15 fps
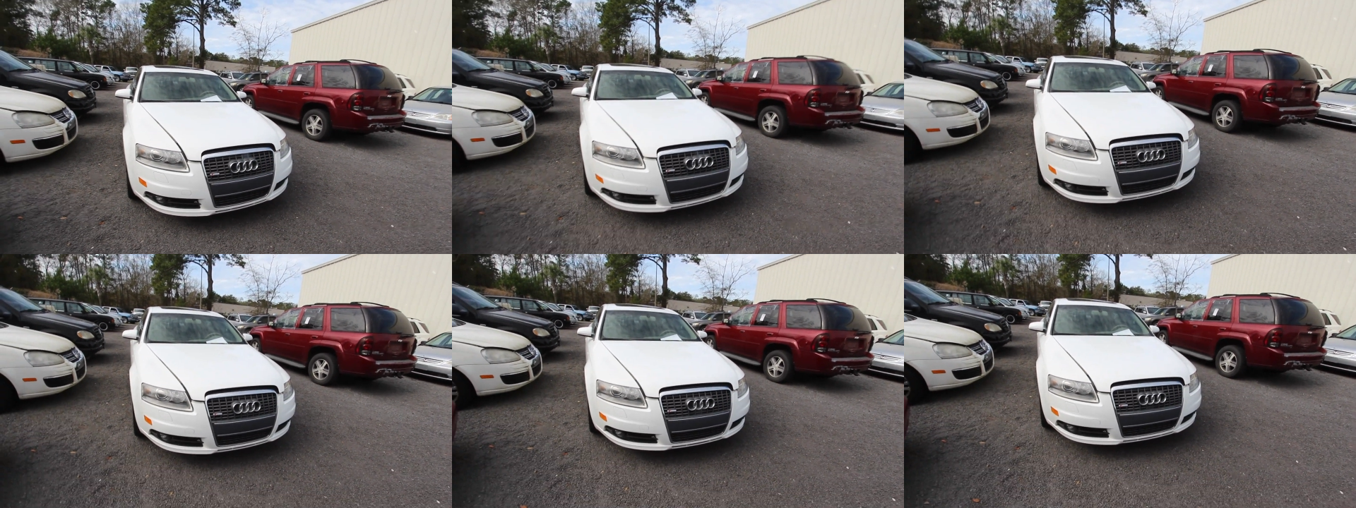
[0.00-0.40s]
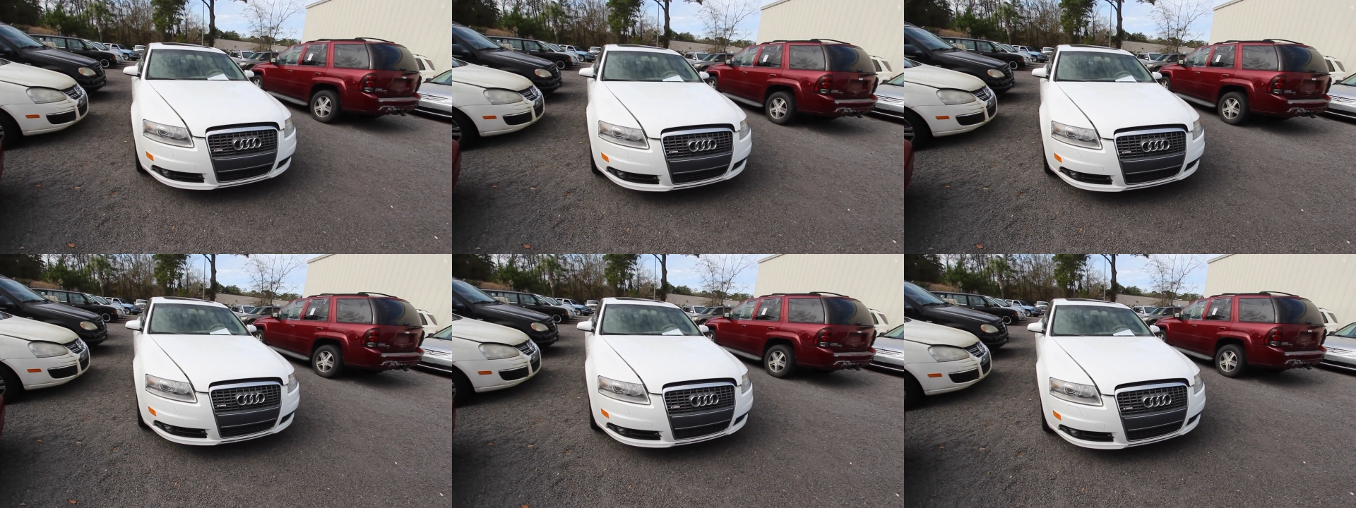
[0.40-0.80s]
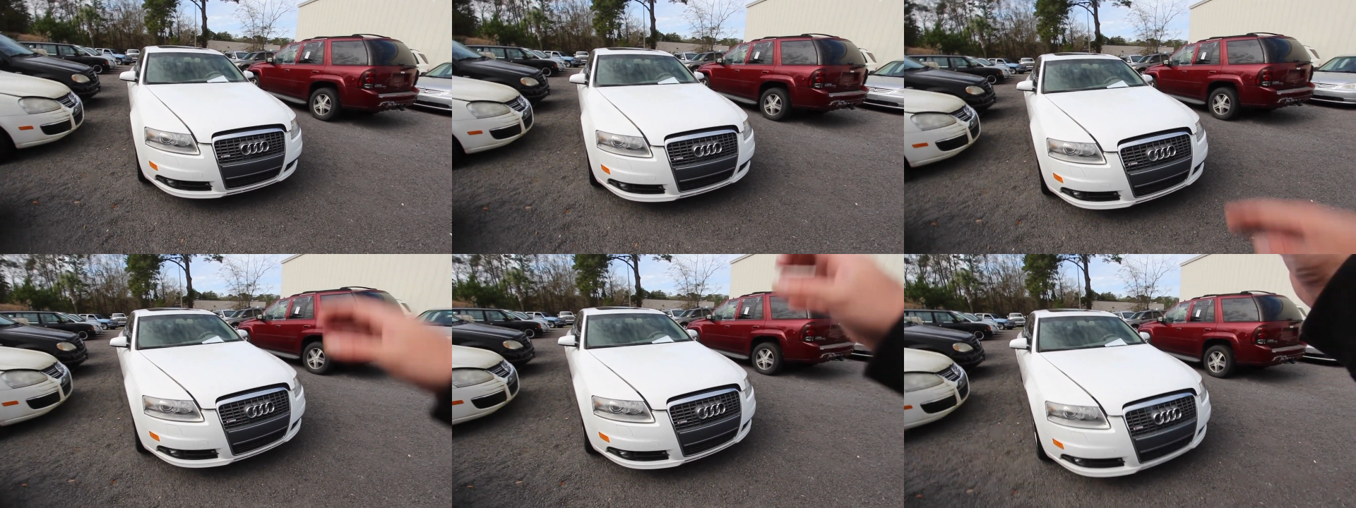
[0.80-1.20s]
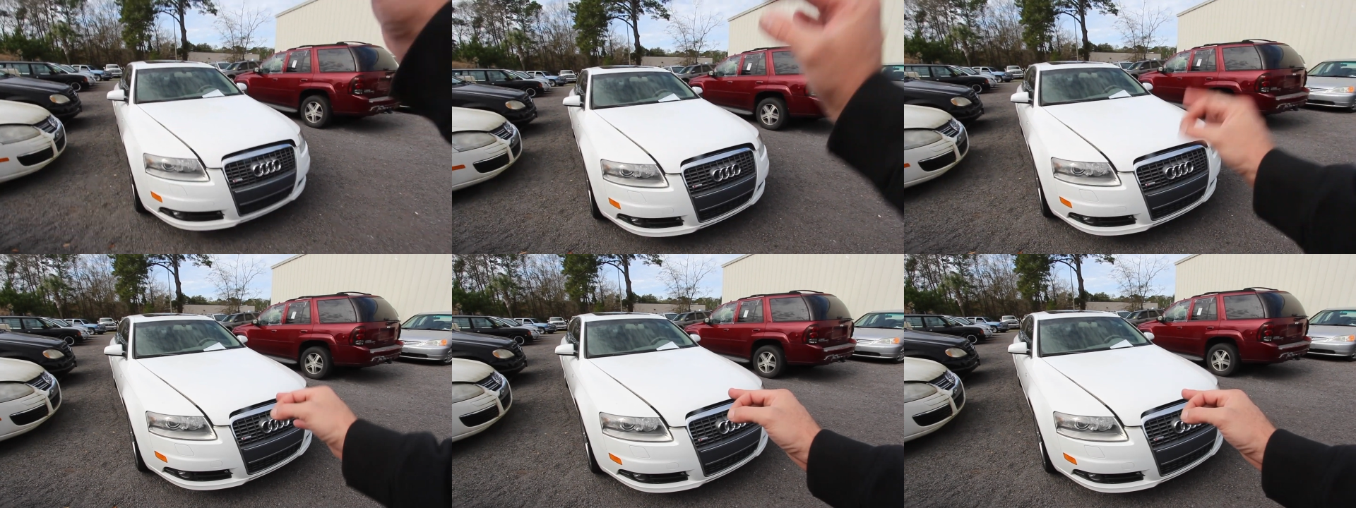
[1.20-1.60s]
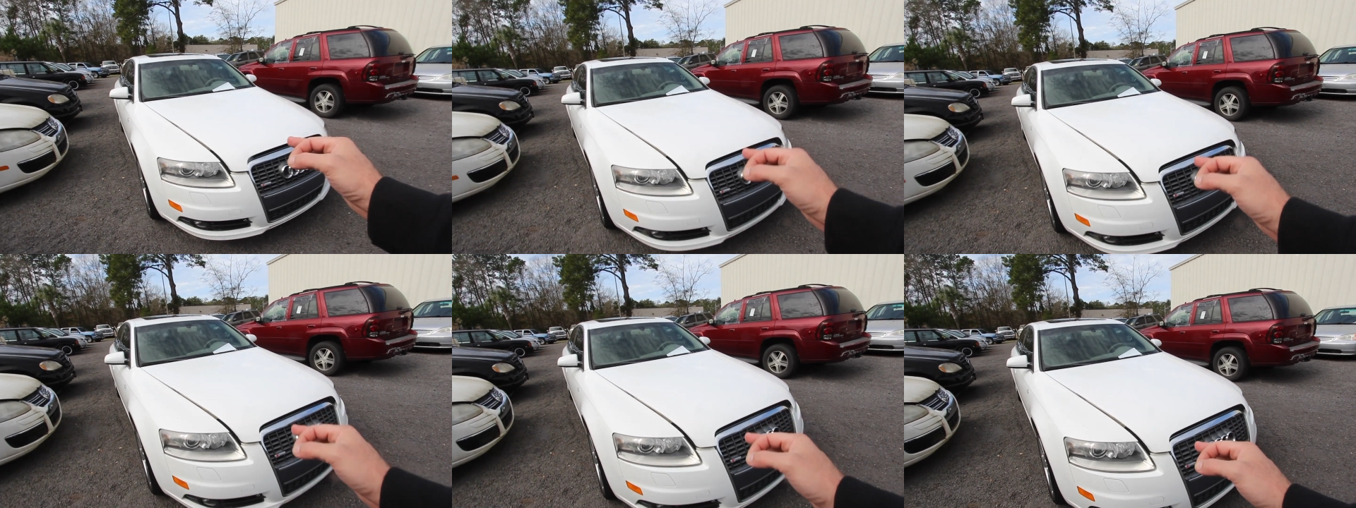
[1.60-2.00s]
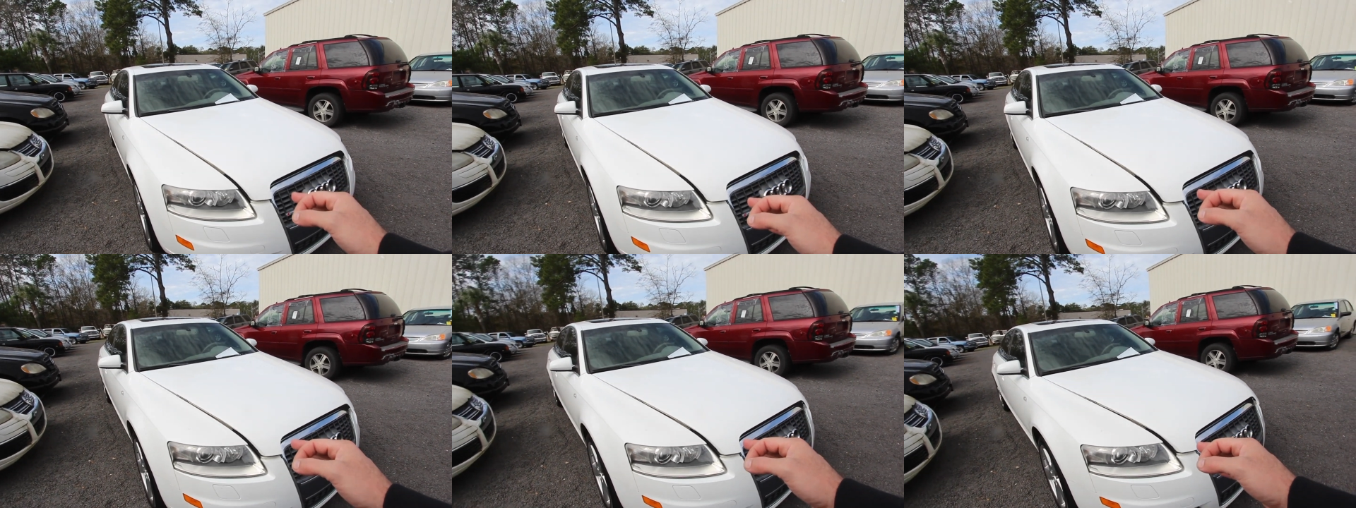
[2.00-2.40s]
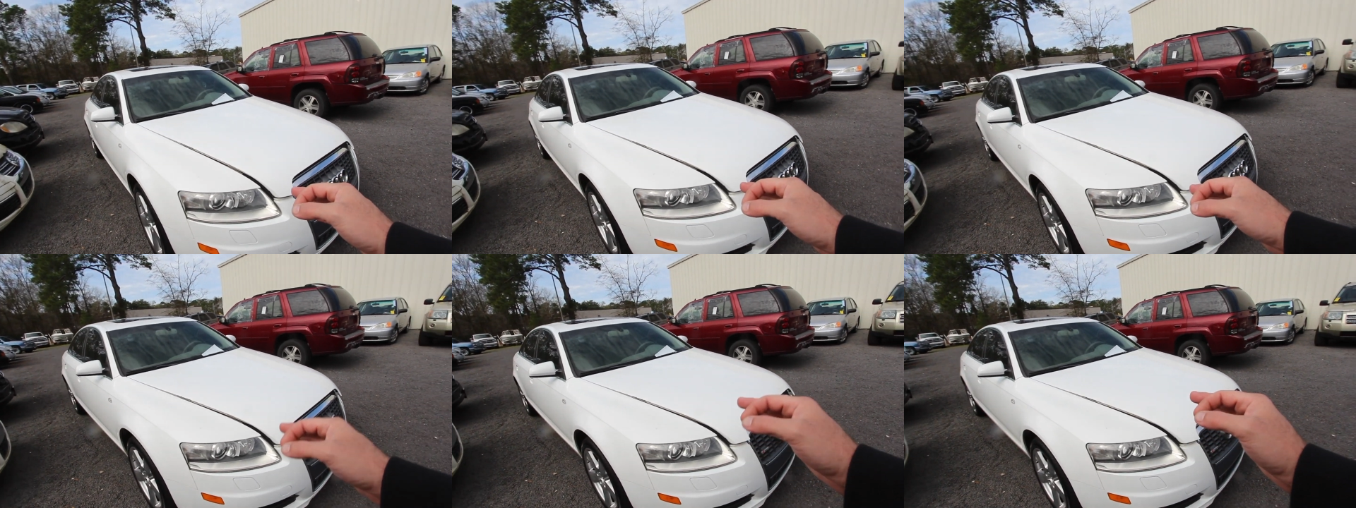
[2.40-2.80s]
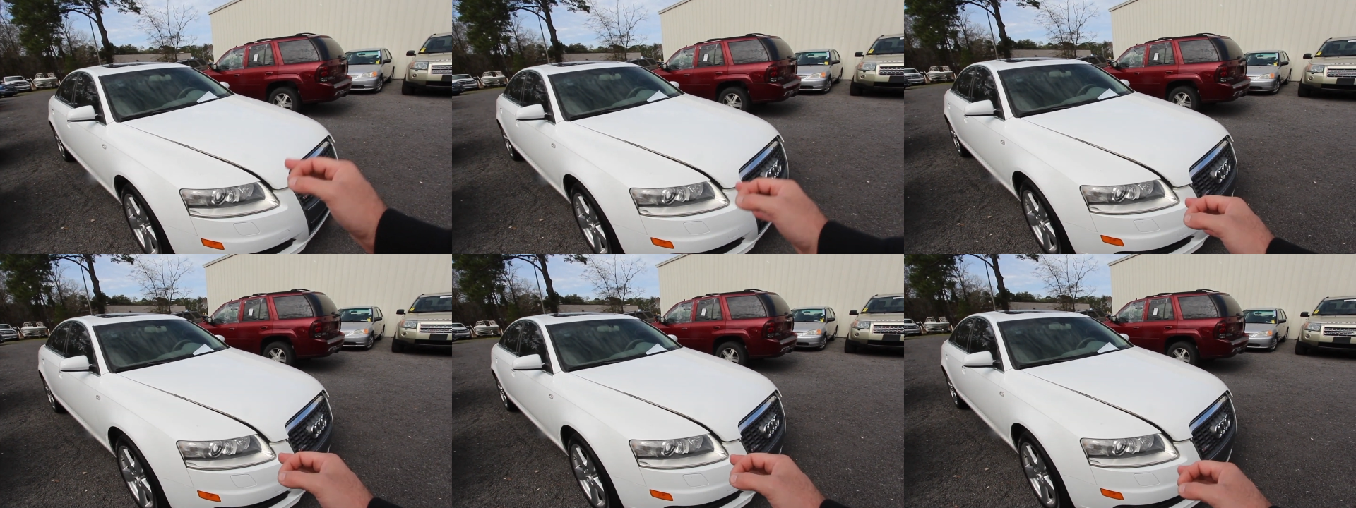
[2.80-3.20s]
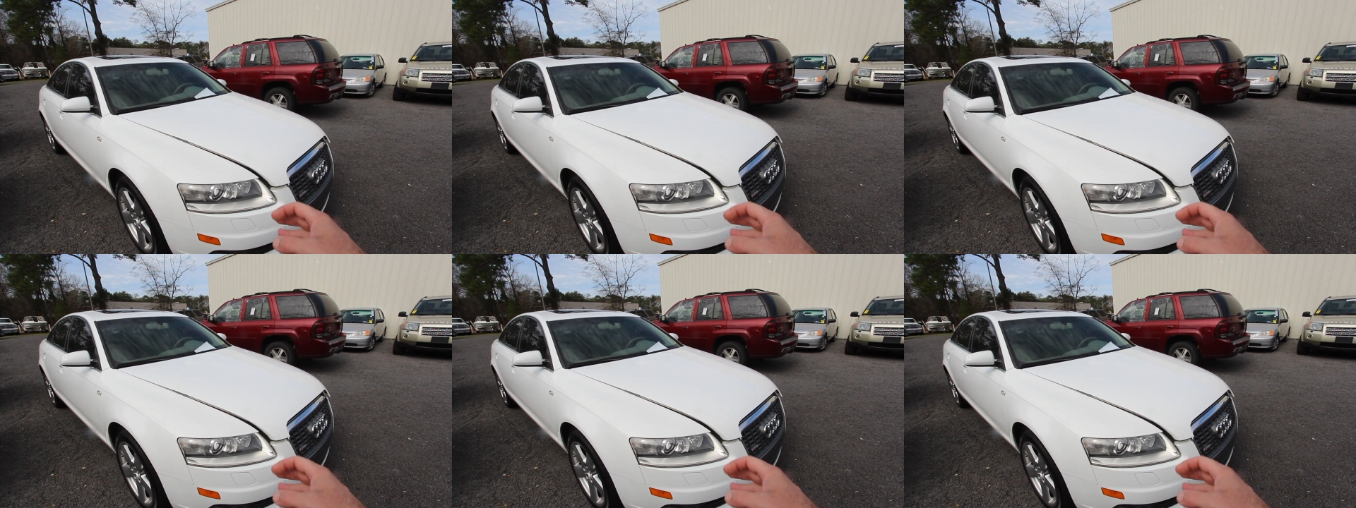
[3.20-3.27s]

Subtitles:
(no speaker visible)